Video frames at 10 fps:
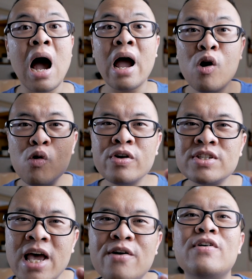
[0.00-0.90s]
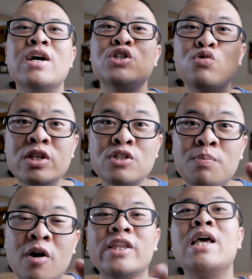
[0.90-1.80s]
I always have a sweet
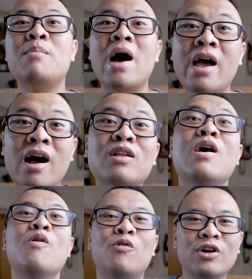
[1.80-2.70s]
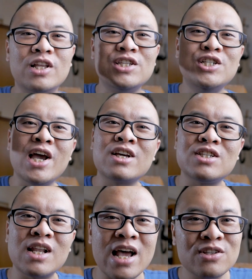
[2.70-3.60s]
spot in my heart for the
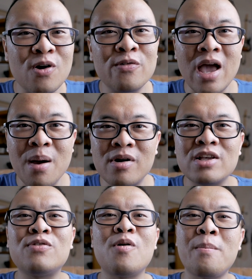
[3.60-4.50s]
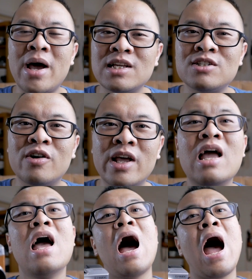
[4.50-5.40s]
GX lines of cameras from Panasonic.